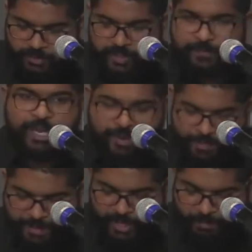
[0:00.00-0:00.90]
if you can
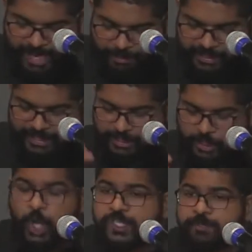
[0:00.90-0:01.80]
remember your Bible, that the
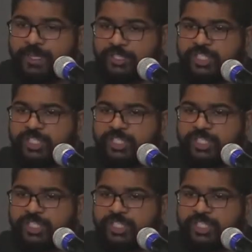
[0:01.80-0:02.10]
gospel,